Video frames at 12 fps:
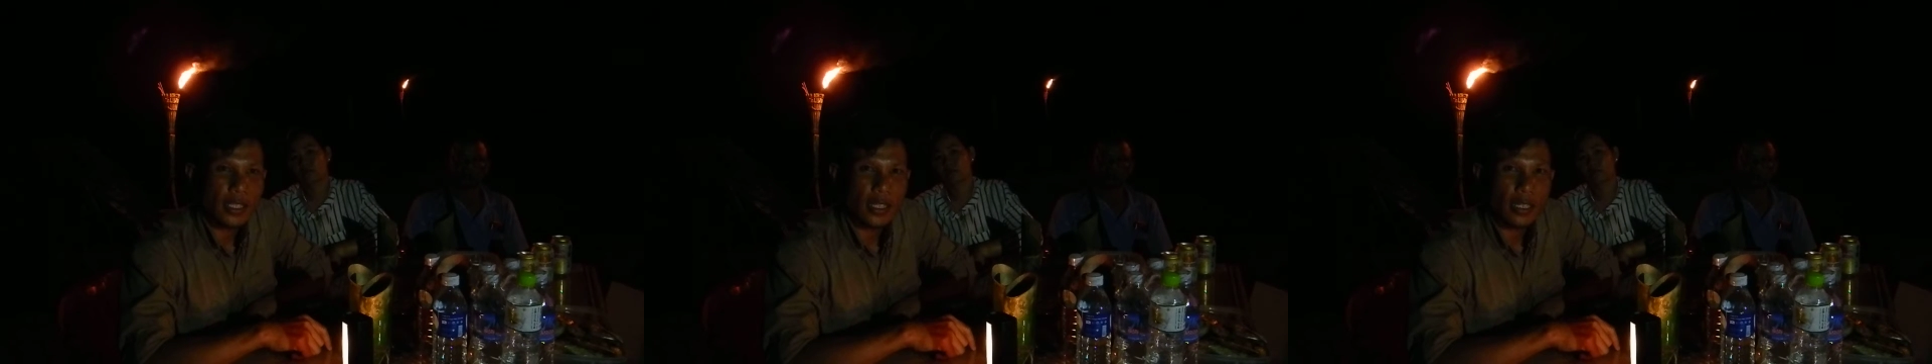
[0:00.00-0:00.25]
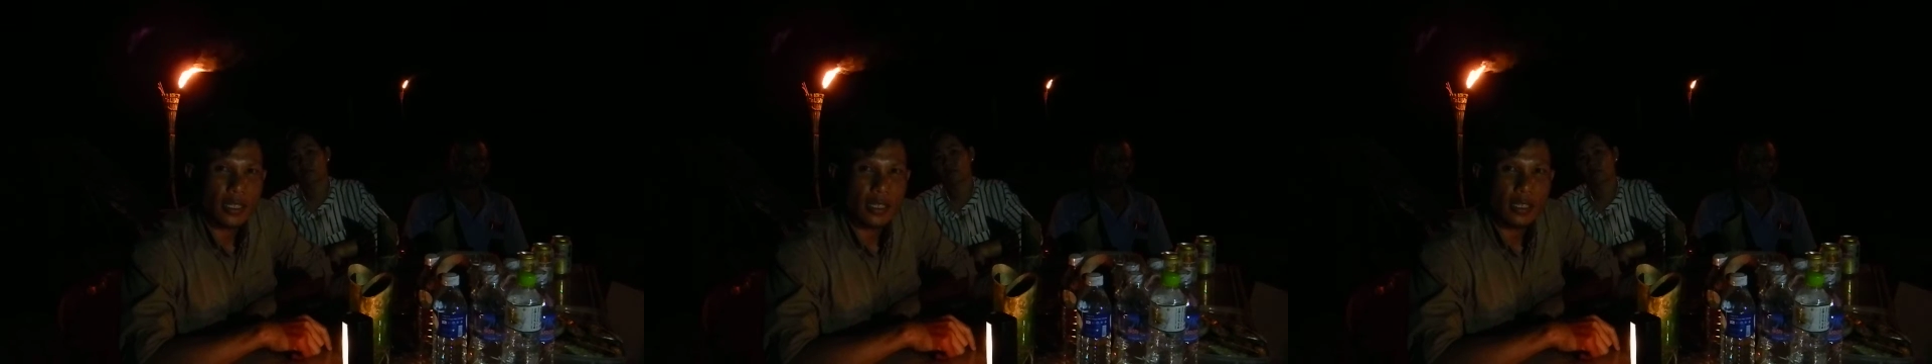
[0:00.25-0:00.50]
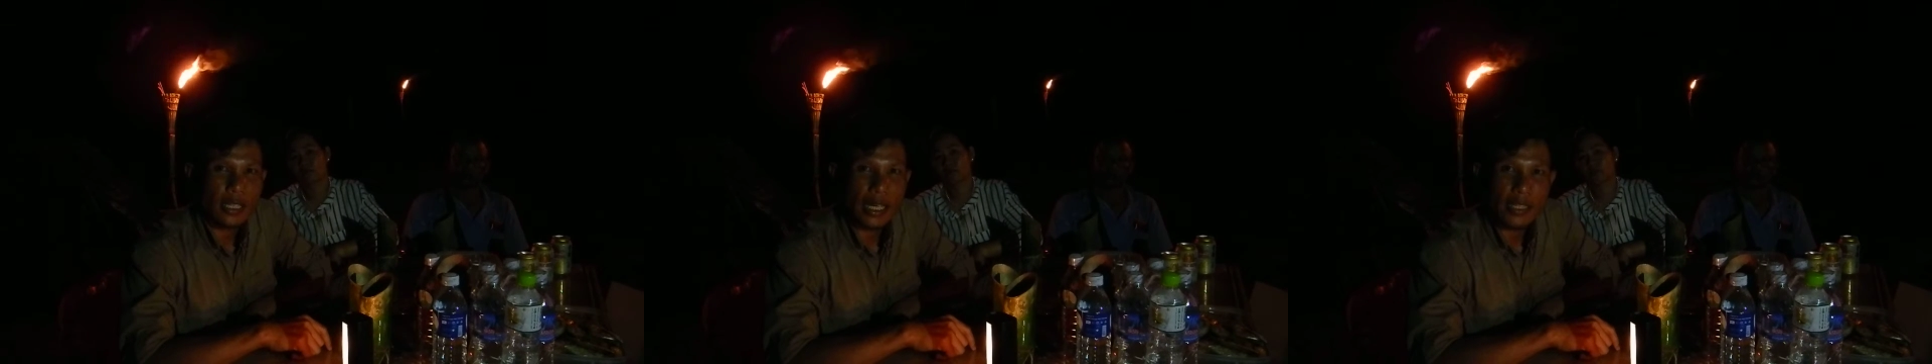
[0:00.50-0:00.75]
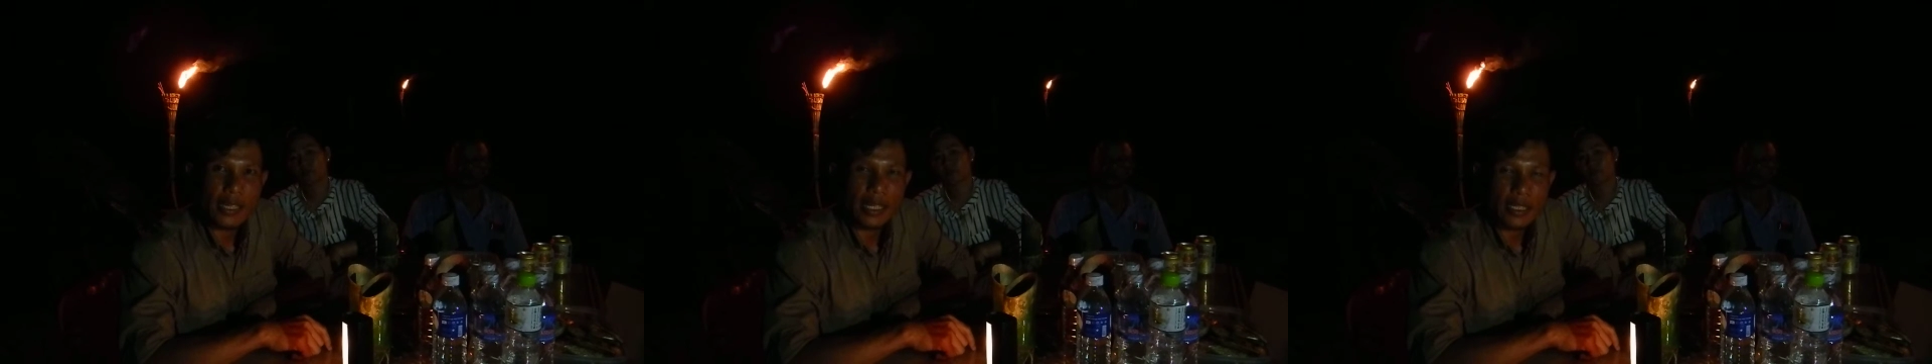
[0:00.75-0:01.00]
uh,
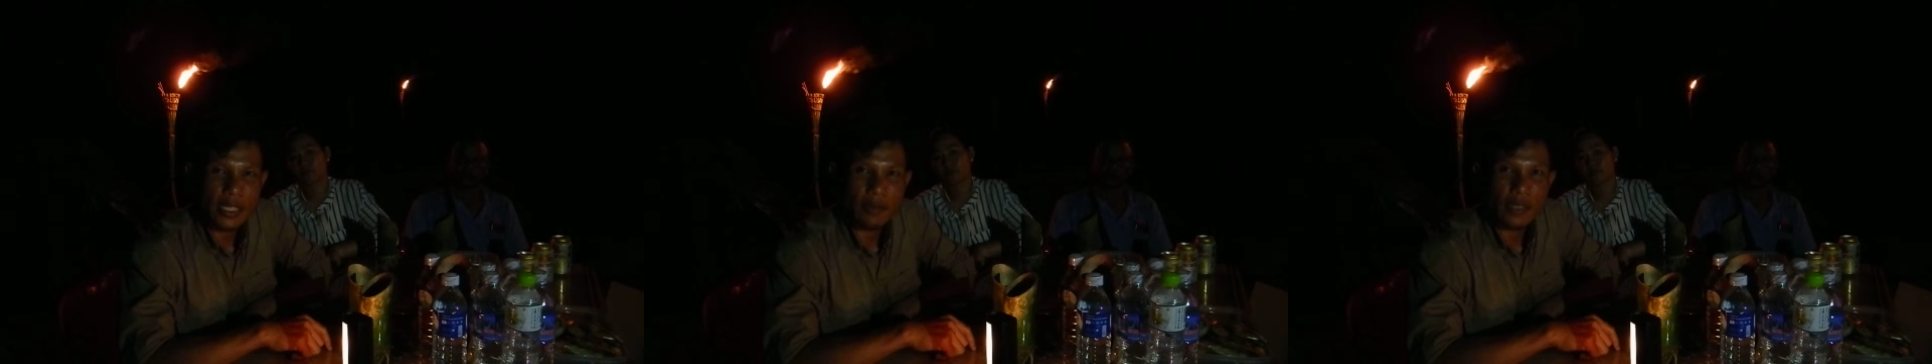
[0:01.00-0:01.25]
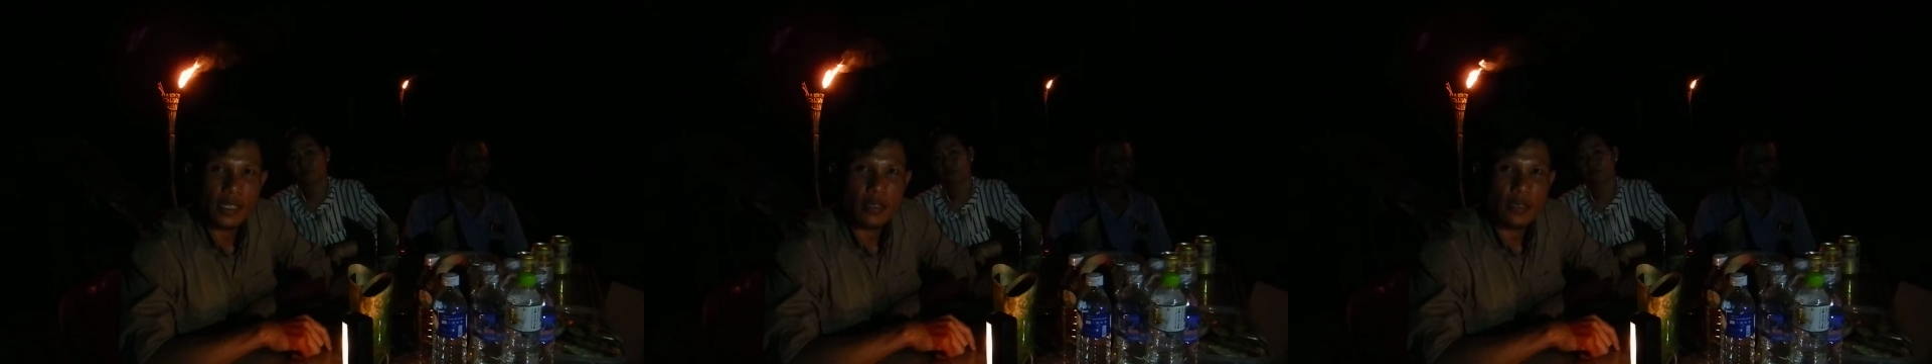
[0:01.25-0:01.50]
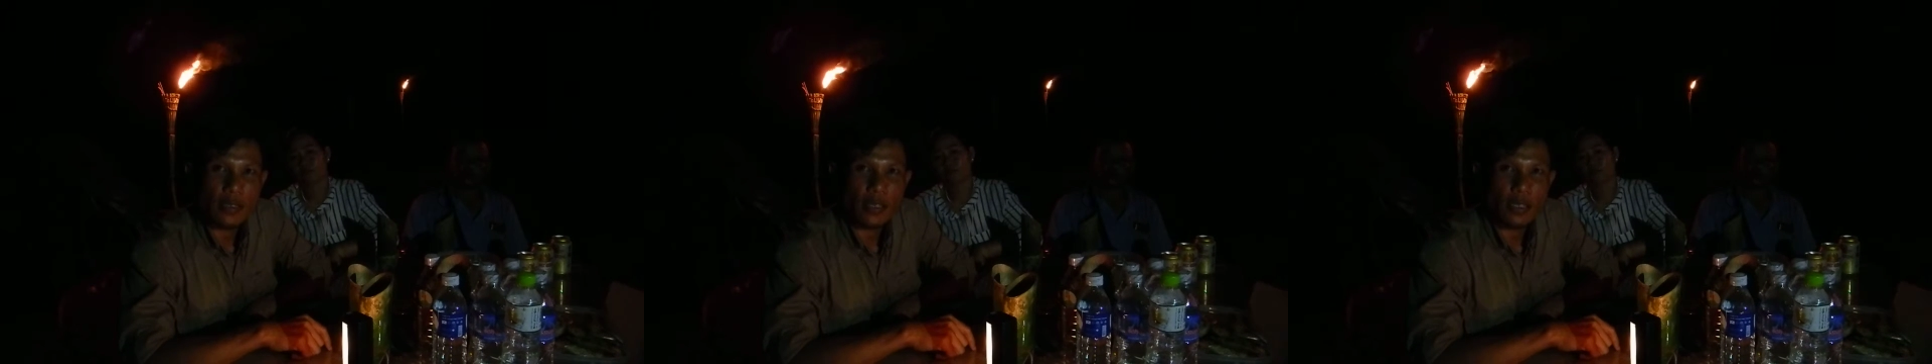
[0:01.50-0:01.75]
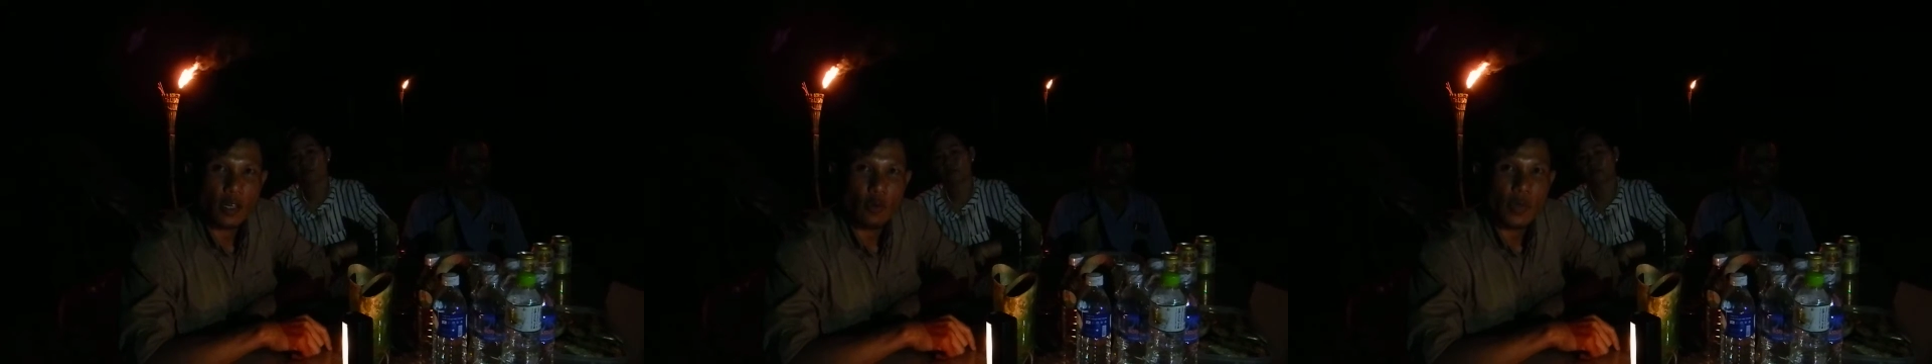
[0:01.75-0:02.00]
nice activities
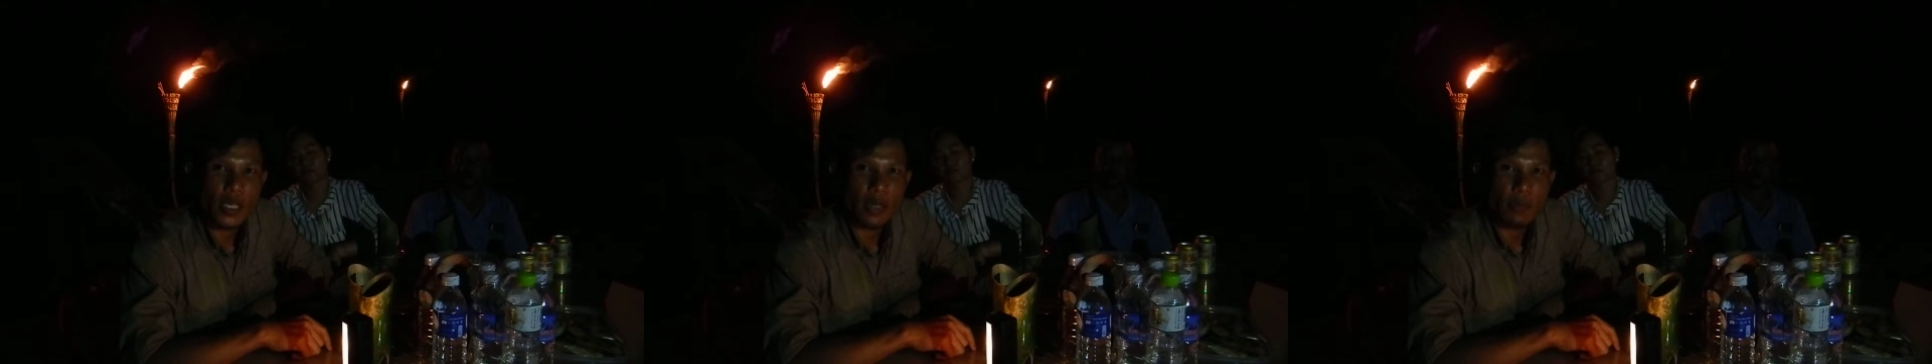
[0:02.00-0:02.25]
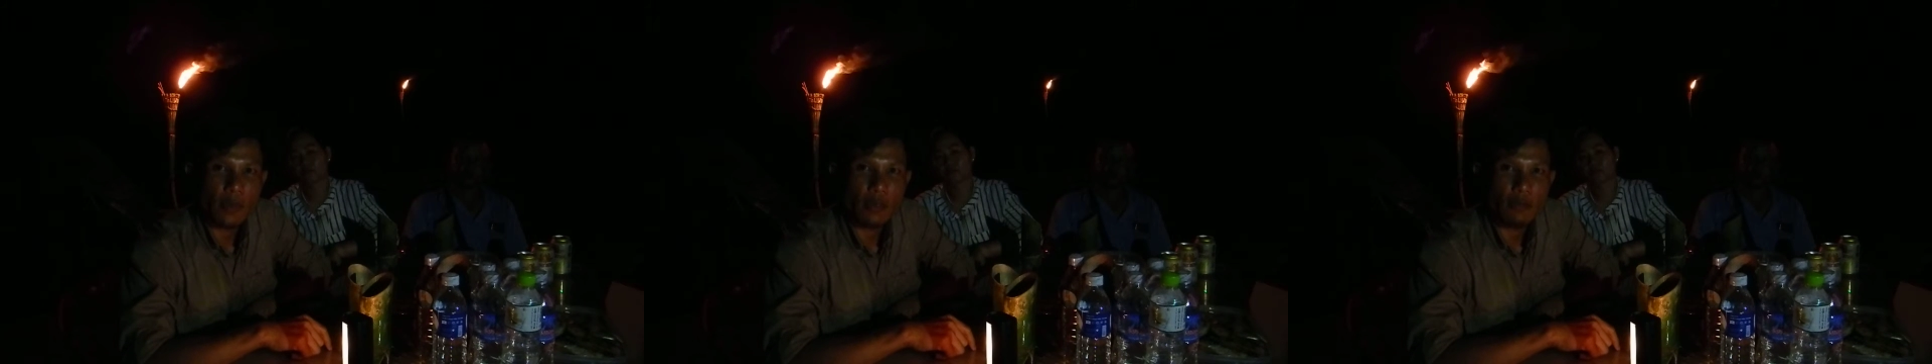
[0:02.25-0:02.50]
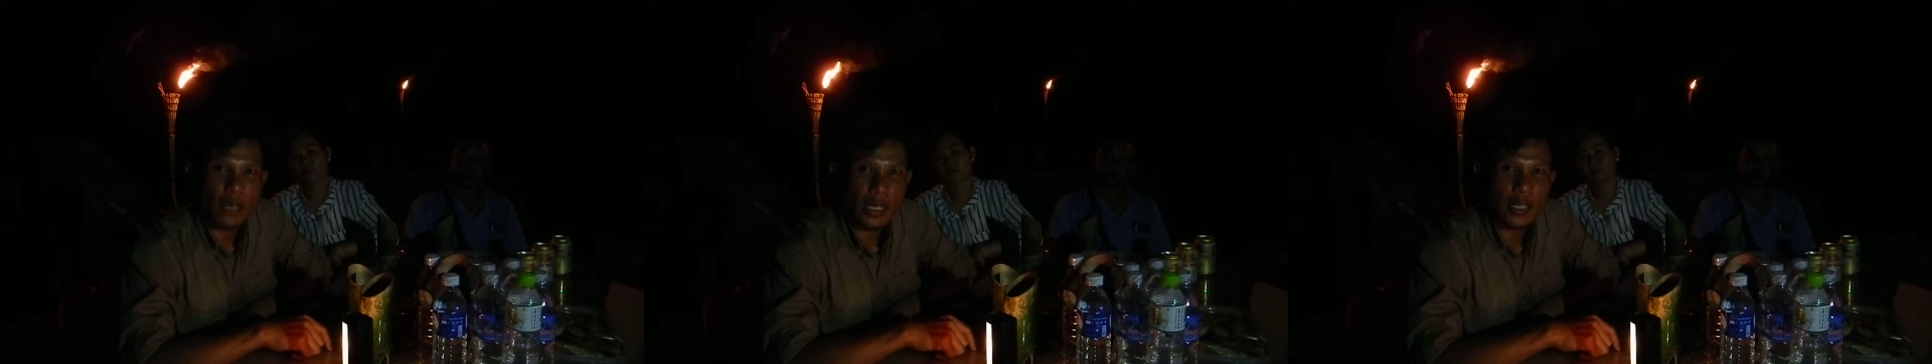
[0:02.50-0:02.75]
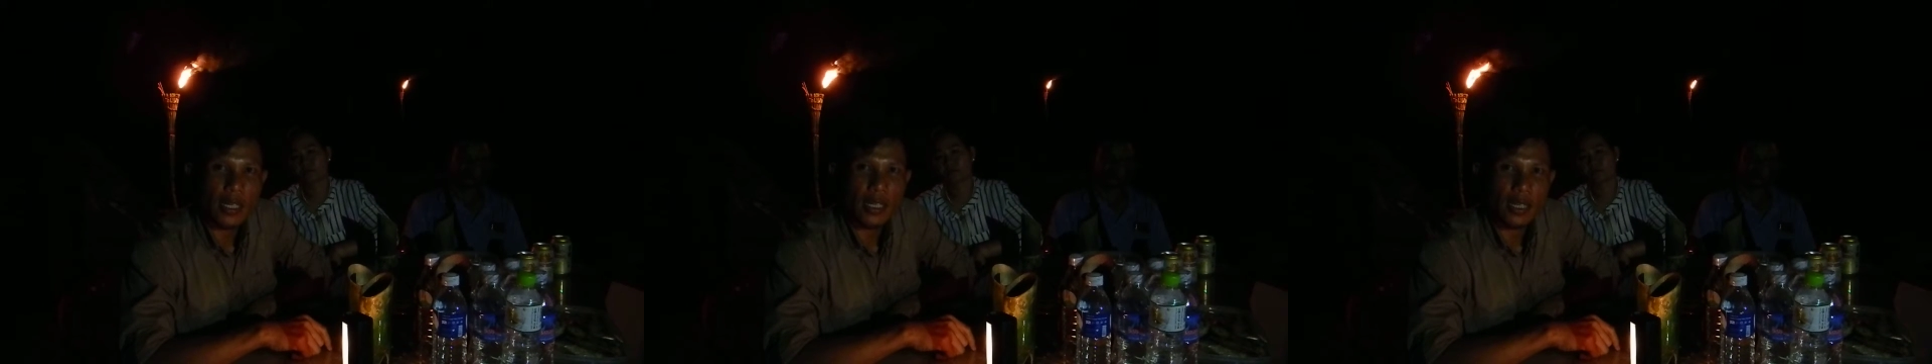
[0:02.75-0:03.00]
uh, over here
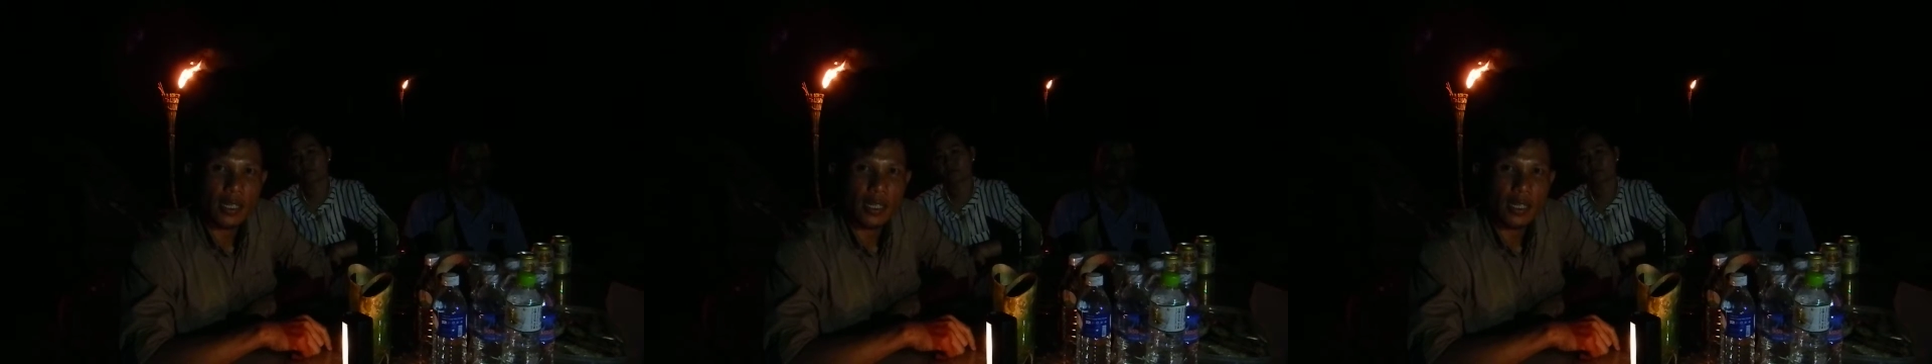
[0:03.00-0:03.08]
rather than the